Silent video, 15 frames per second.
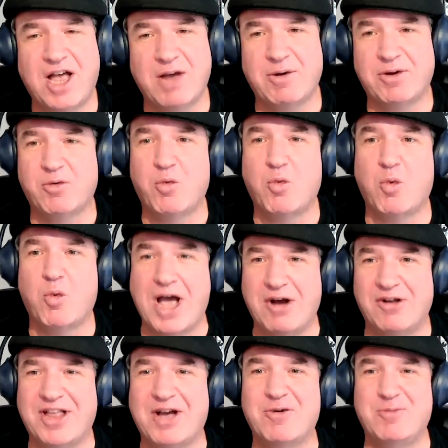I went,
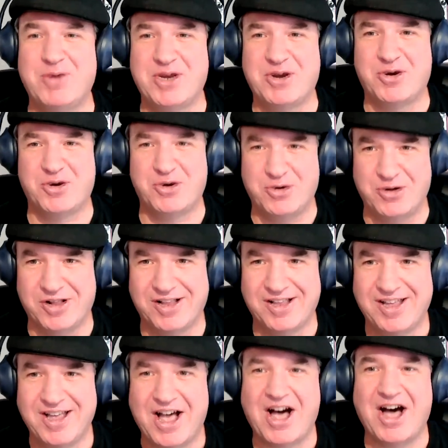wow, that would be cool.
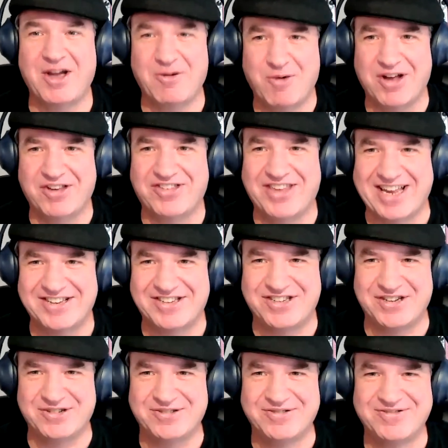I want that
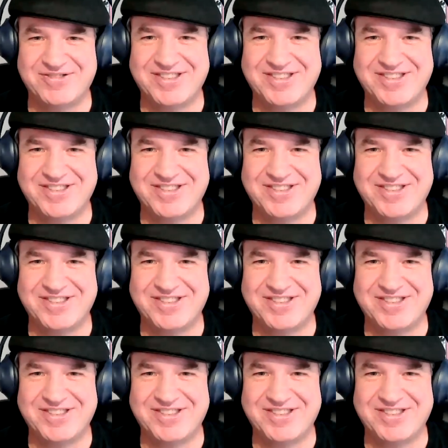too.